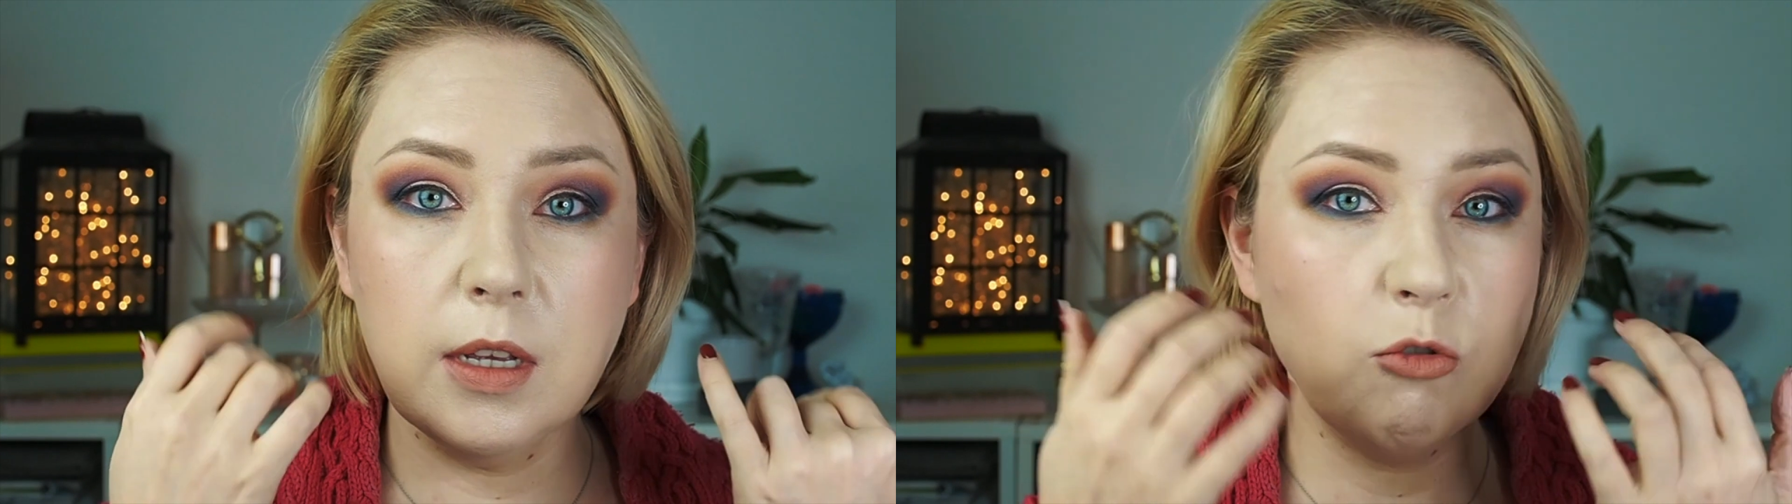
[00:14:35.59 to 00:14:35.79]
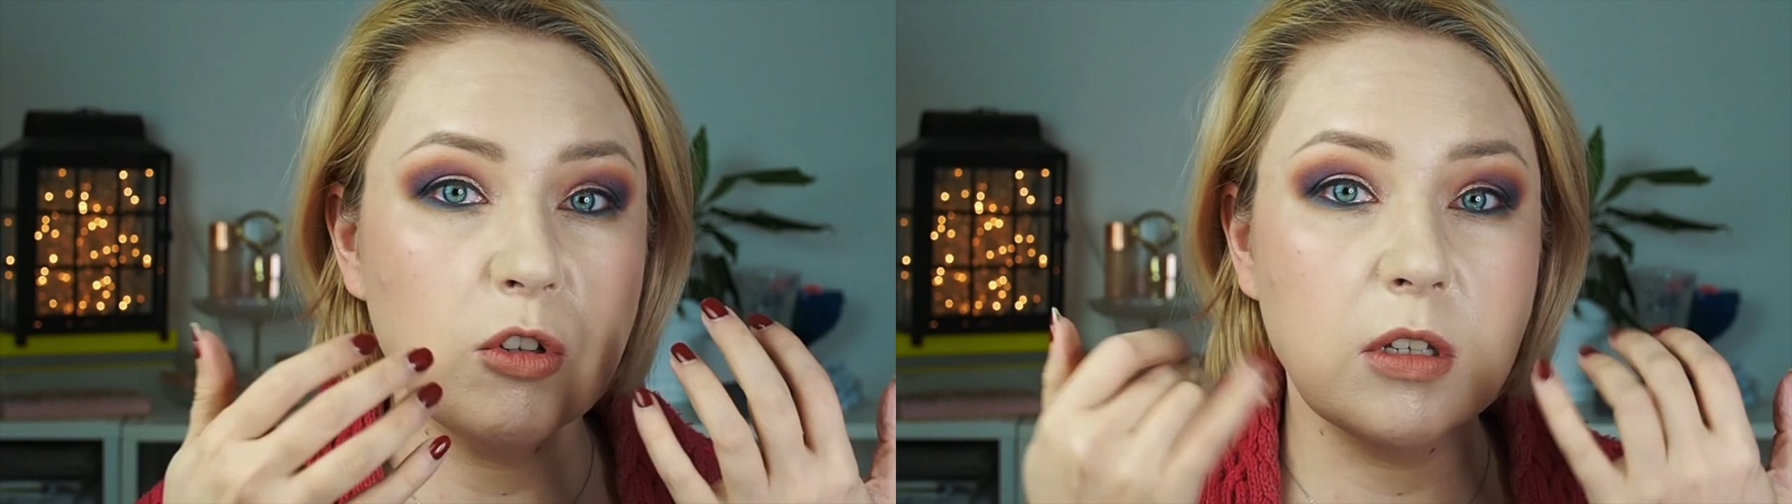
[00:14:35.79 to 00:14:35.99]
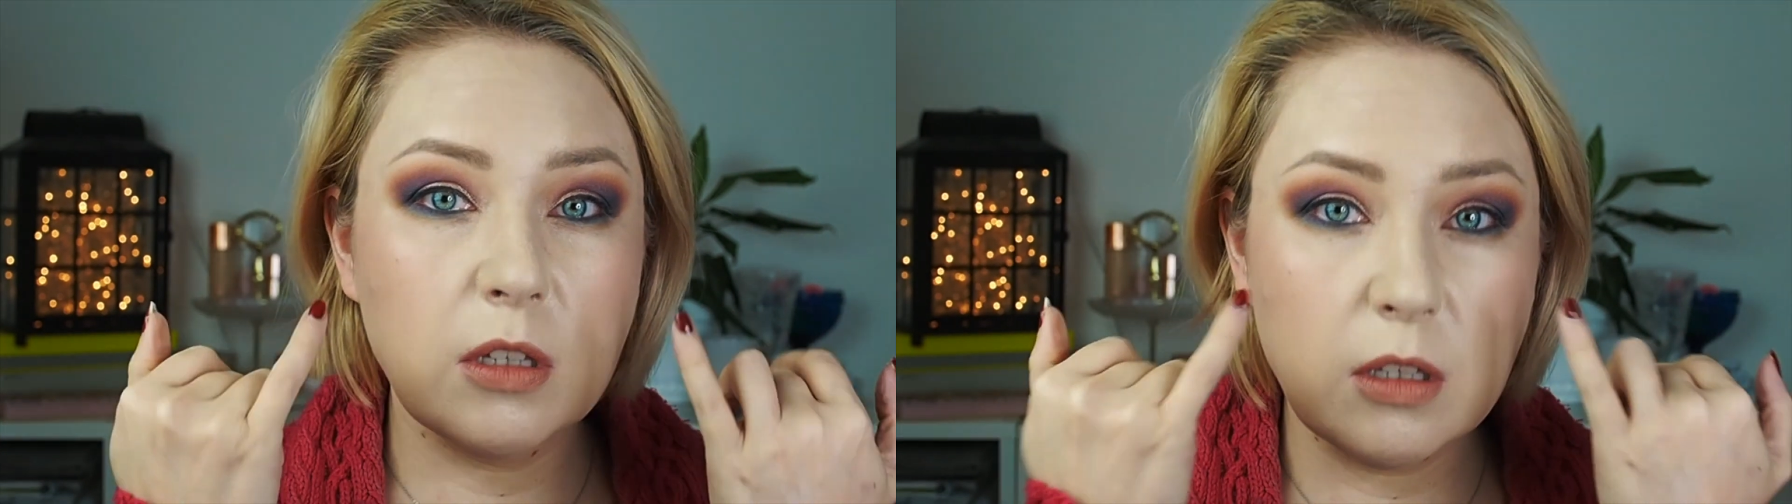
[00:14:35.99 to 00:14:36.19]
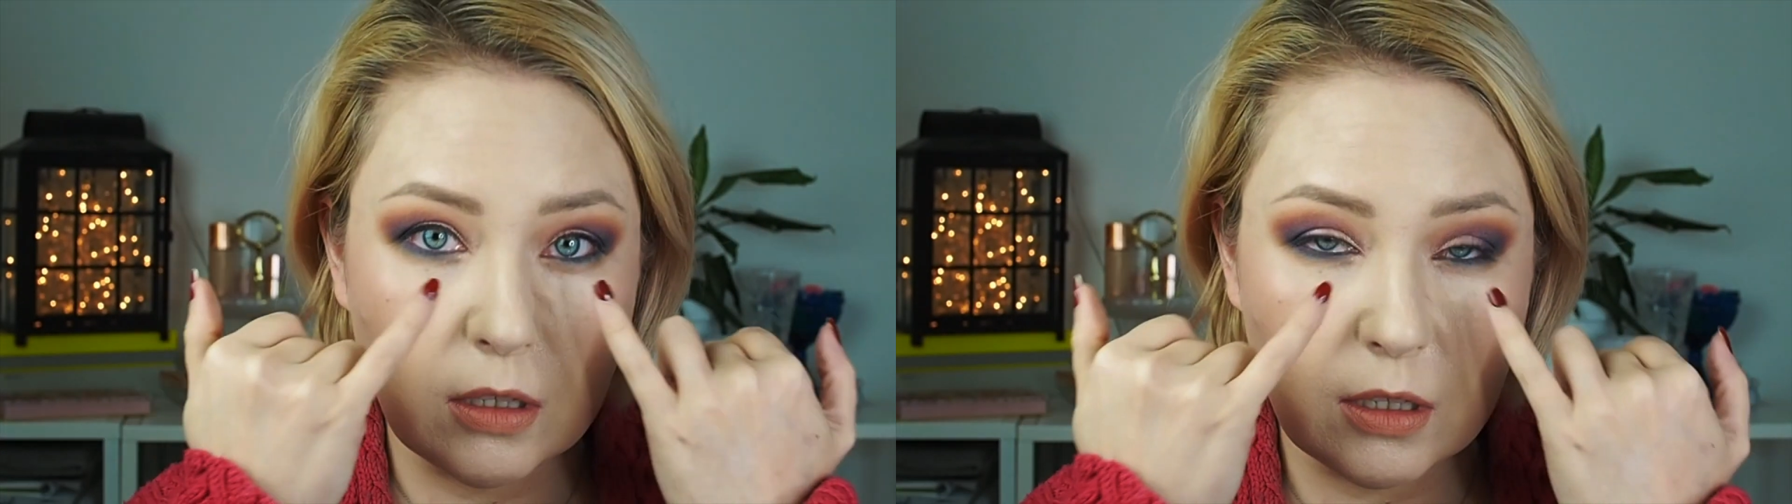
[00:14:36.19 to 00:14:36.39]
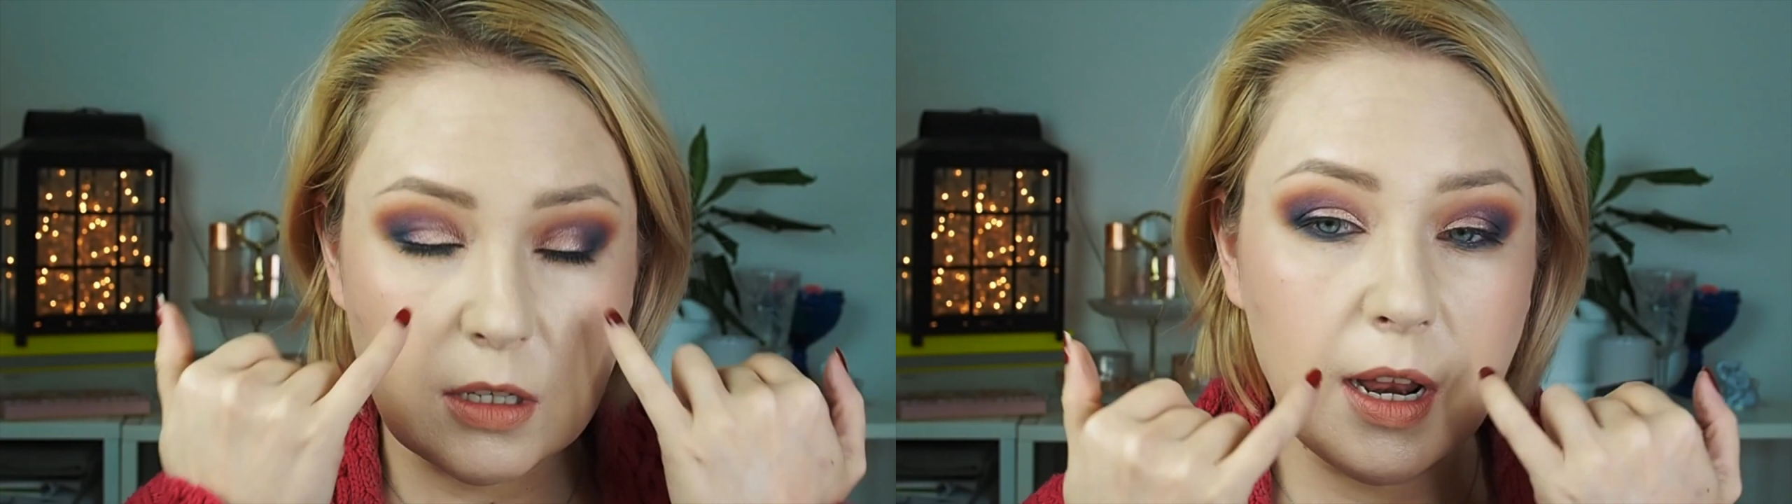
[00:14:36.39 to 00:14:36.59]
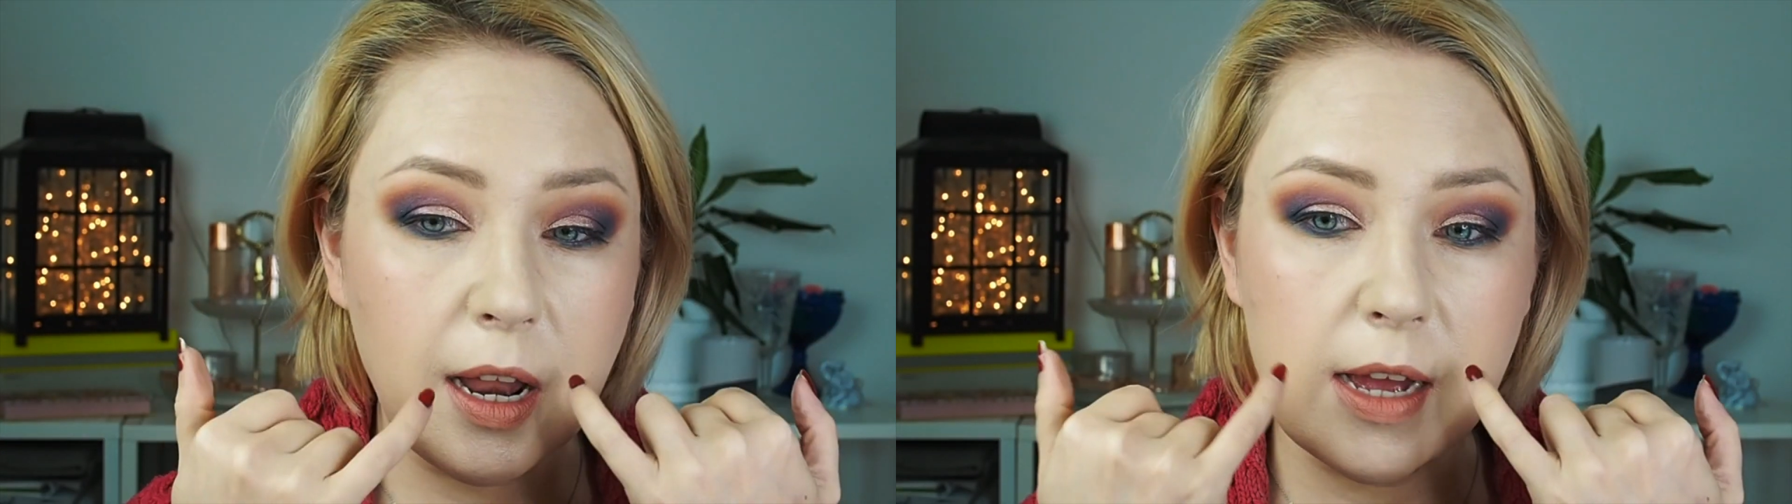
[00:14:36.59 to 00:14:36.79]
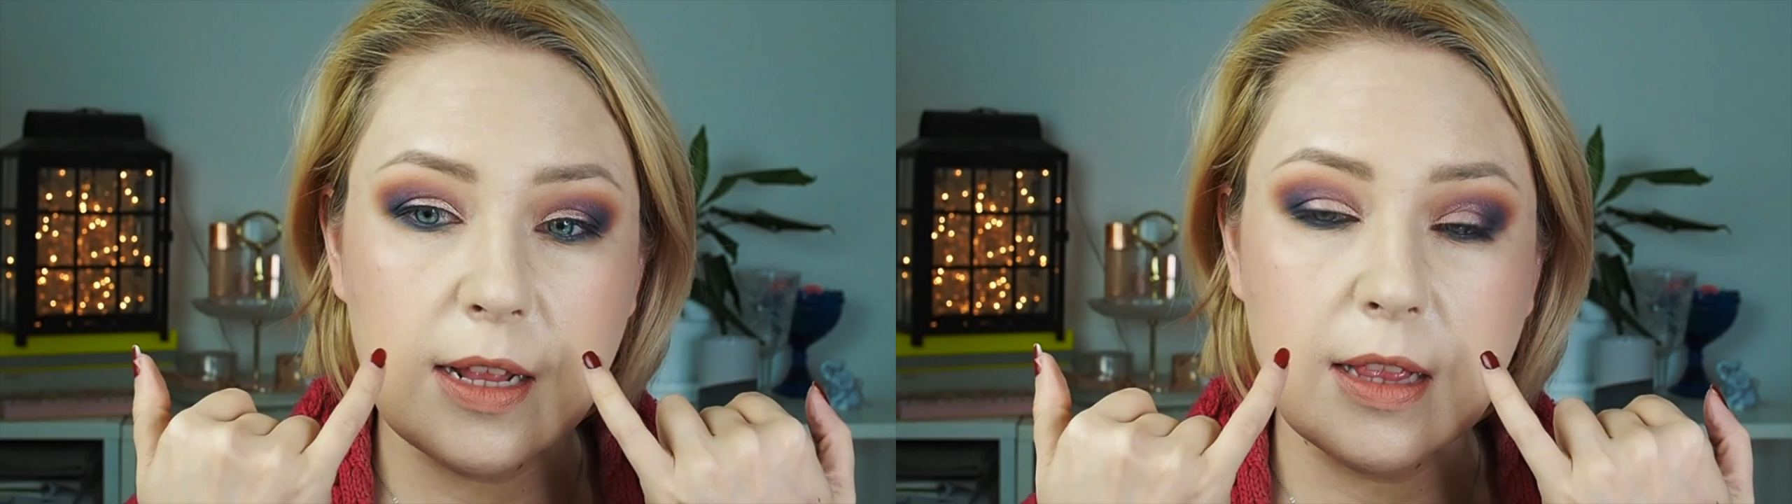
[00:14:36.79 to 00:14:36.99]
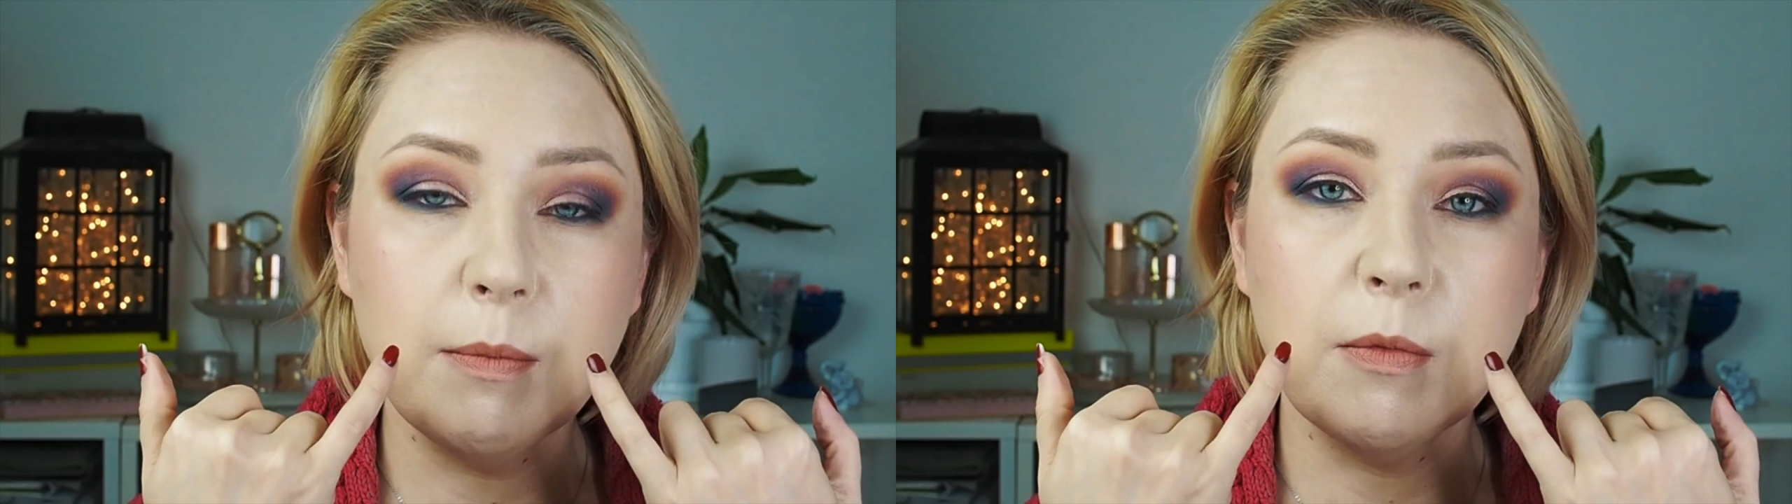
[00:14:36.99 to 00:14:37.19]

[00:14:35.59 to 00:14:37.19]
It's just slightly